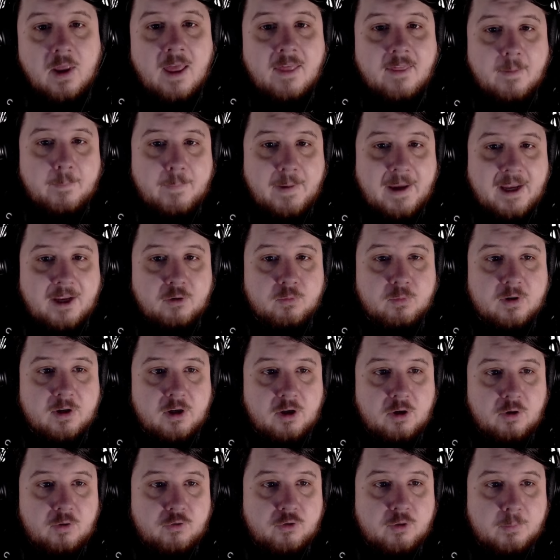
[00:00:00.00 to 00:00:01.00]
The banks were
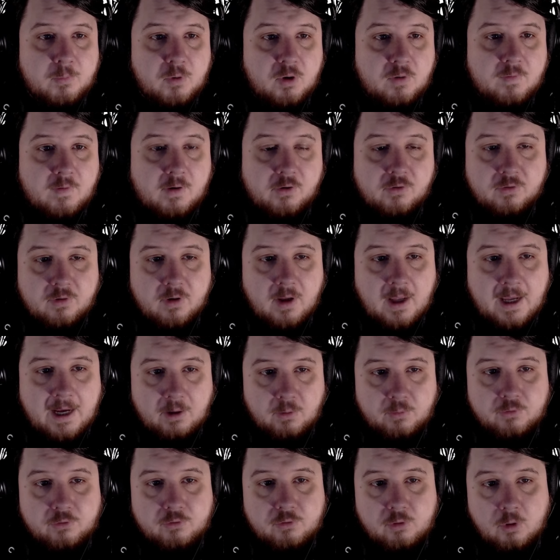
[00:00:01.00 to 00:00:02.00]
used to move our
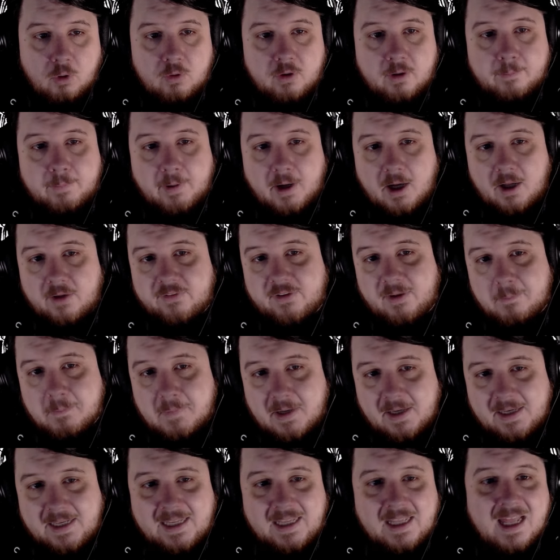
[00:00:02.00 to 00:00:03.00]
out stolen Ponzi
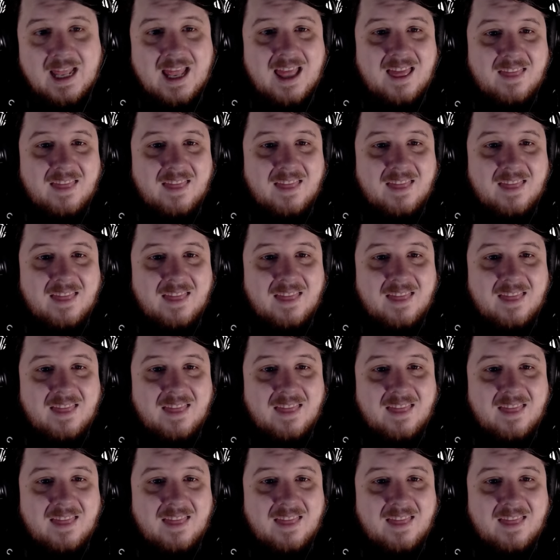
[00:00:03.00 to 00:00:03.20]
money.